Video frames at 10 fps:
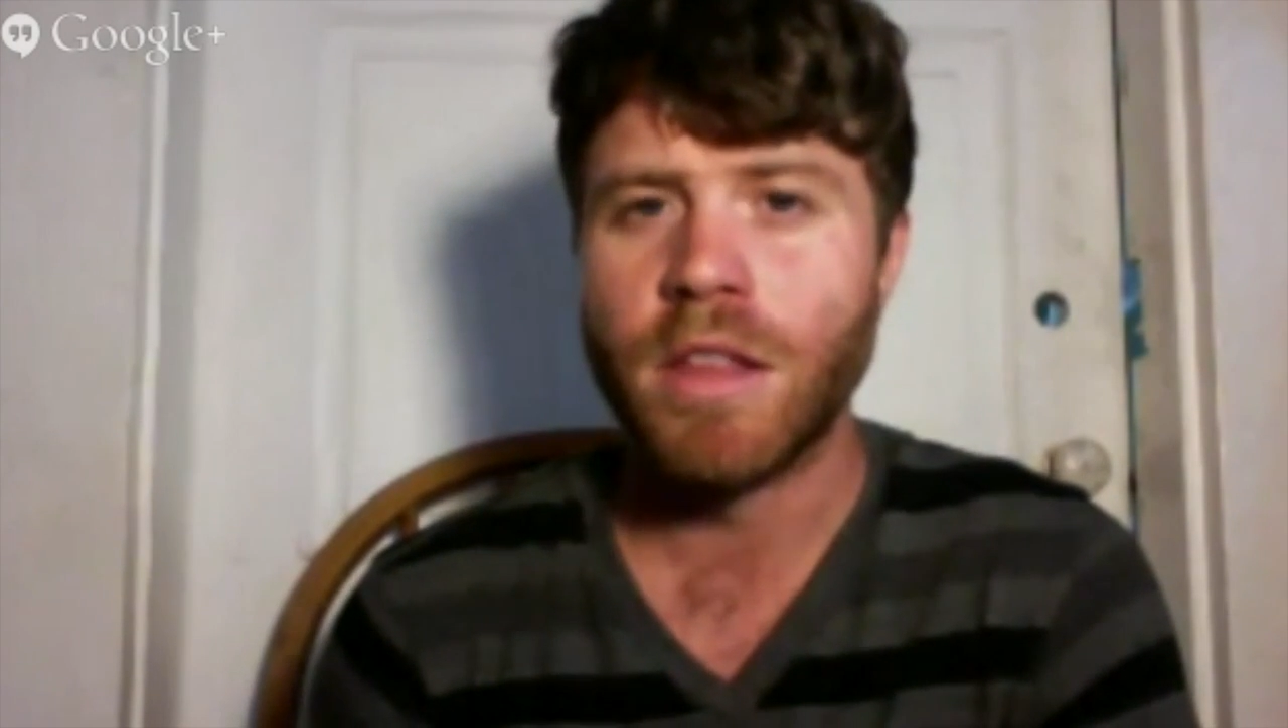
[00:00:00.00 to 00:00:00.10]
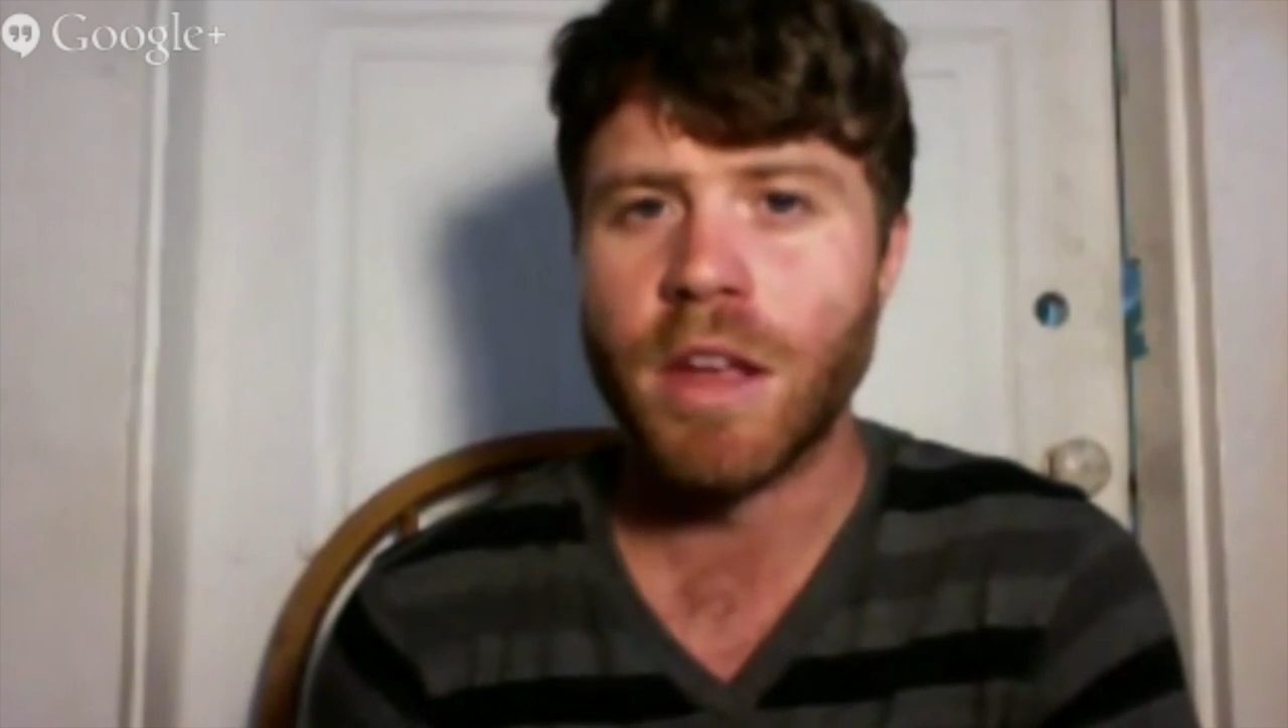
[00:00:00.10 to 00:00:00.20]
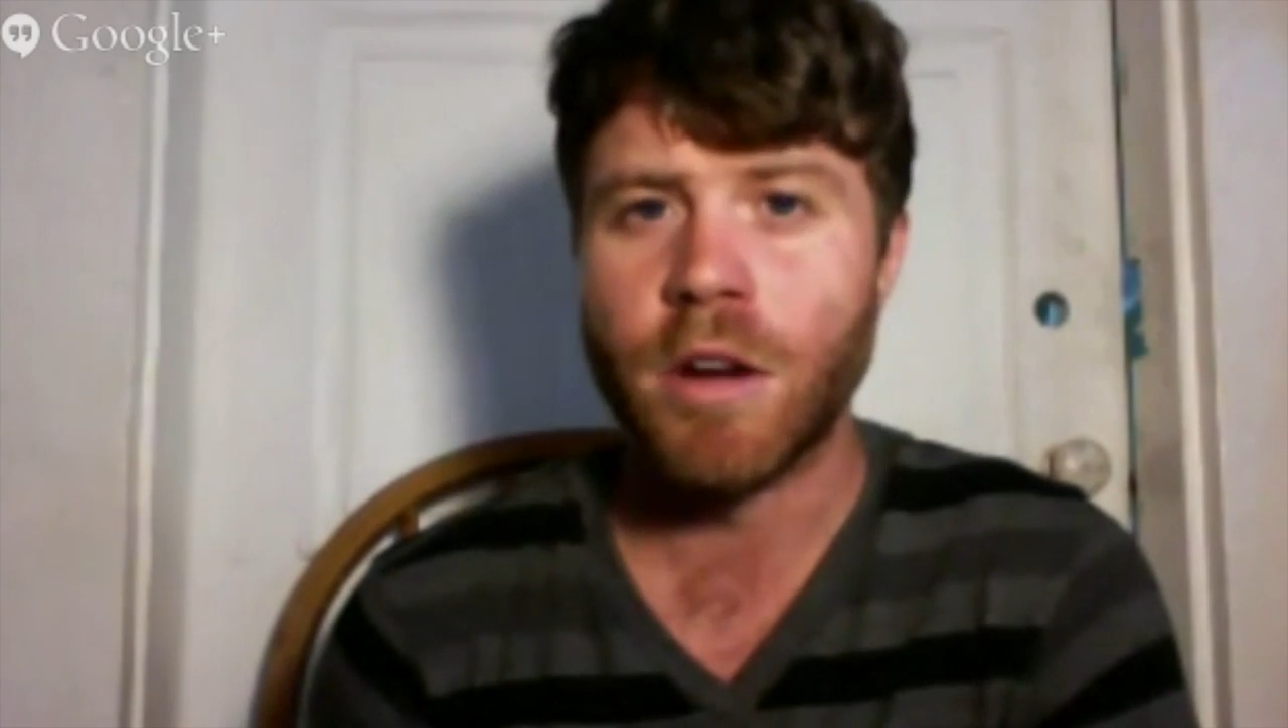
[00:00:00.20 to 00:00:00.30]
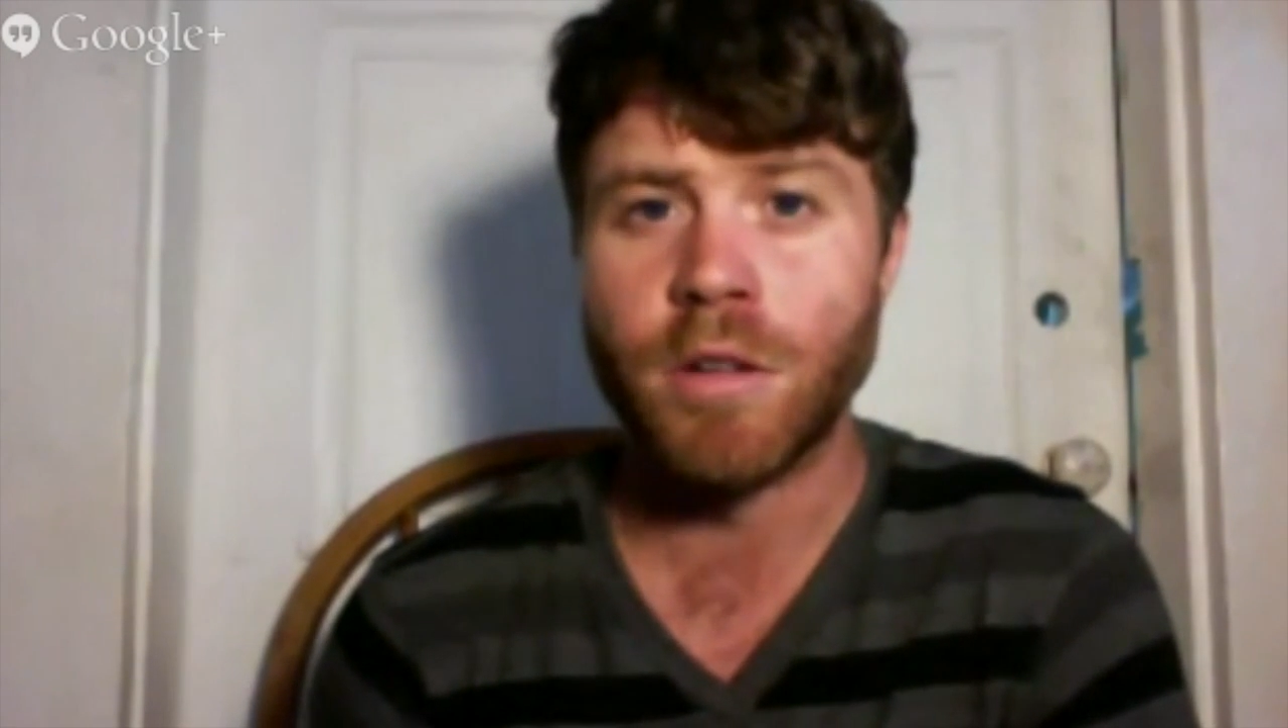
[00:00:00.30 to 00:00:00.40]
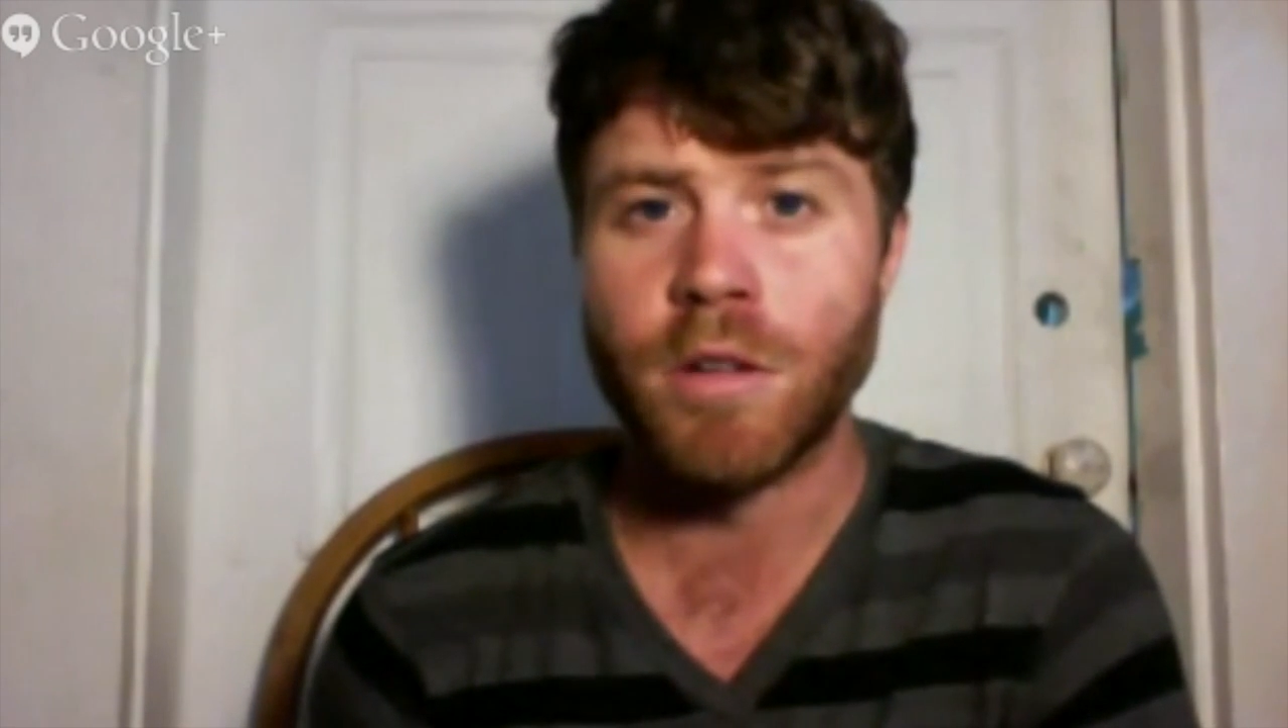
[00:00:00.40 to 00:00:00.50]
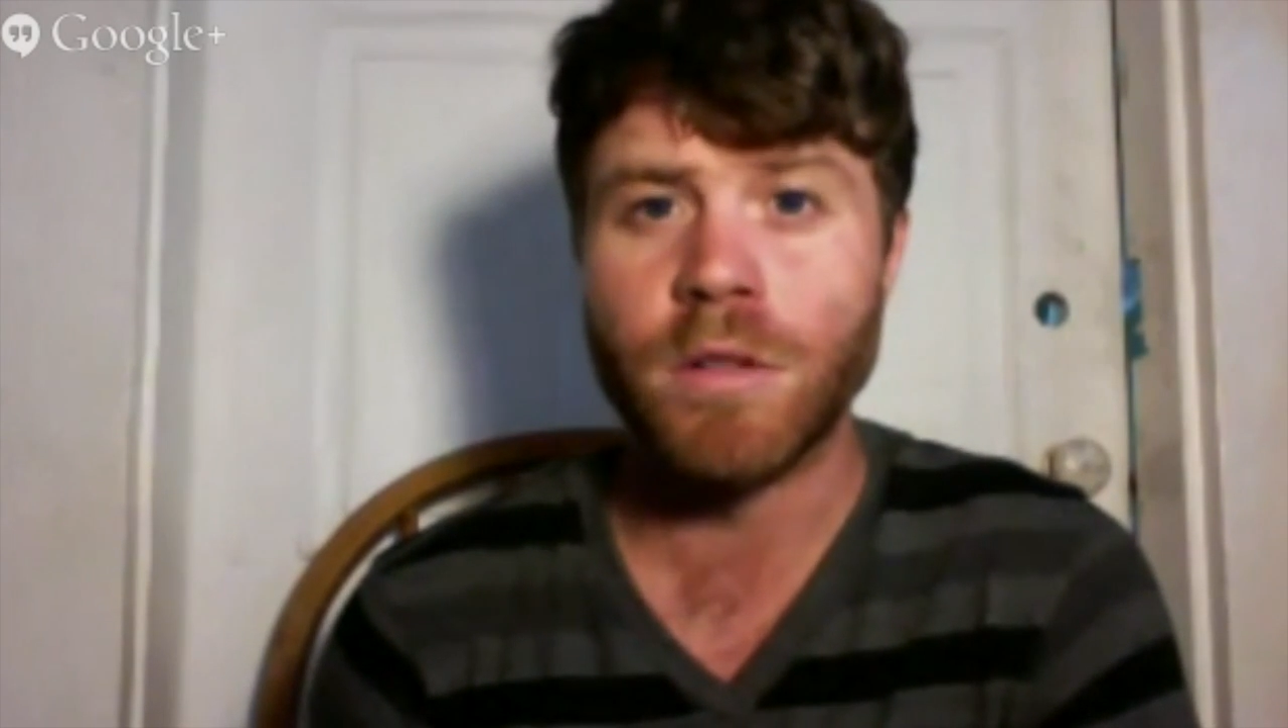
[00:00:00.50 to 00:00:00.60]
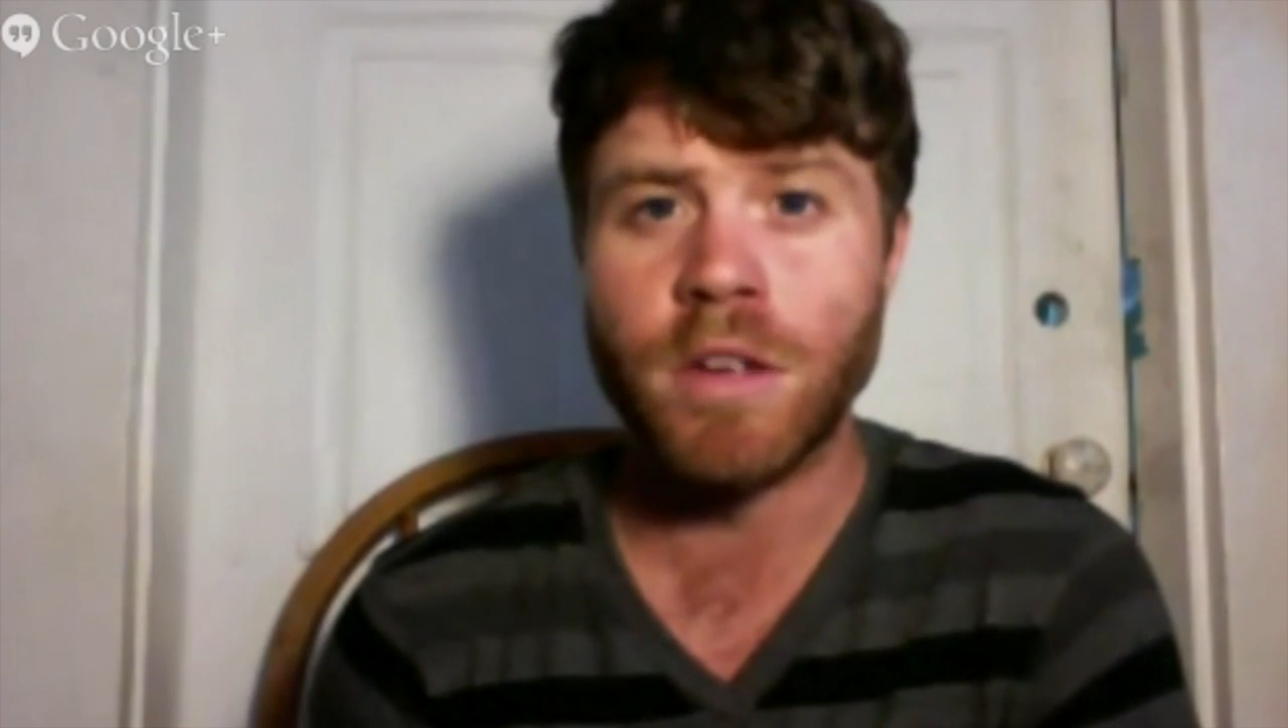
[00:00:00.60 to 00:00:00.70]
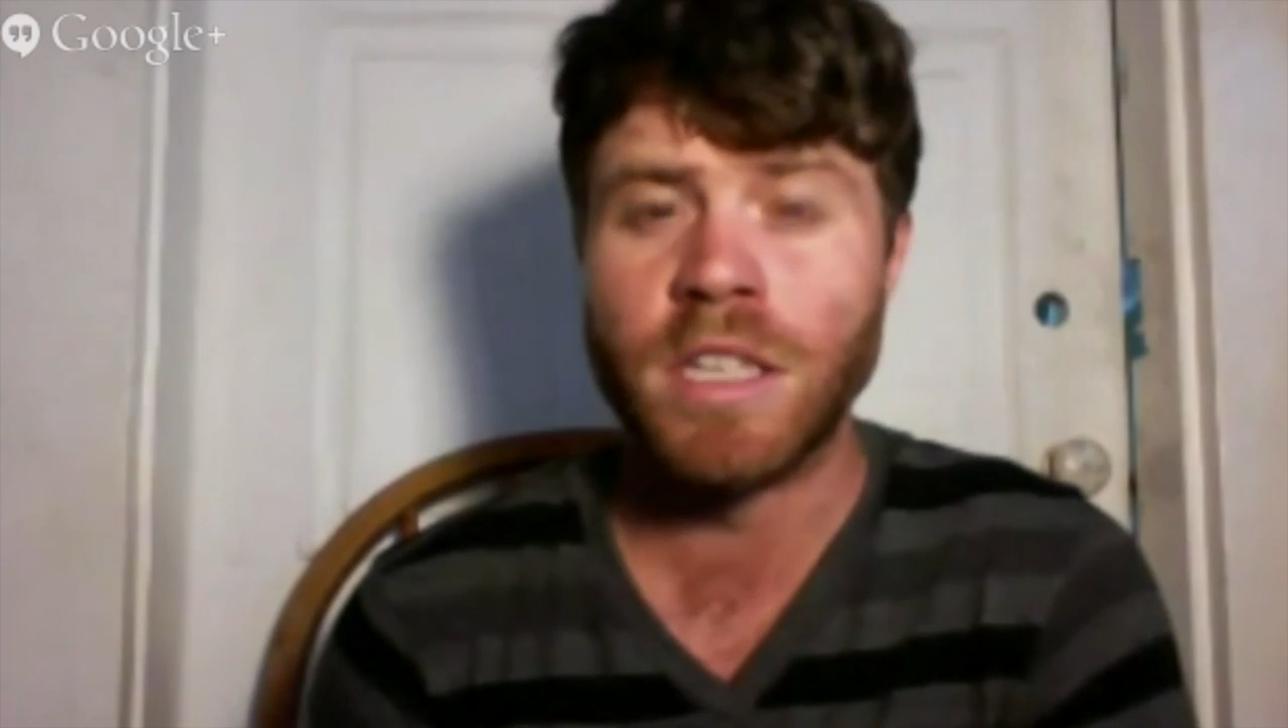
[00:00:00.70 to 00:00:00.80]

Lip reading: they're